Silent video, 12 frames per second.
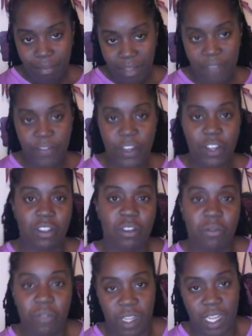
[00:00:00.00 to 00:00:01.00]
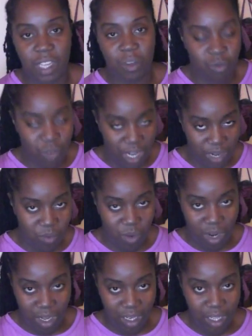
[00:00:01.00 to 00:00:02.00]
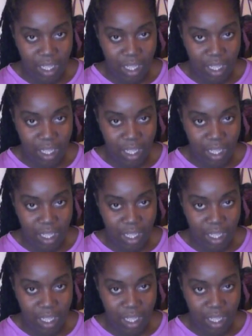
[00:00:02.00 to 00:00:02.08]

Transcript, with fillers: If you know there's something that you really want,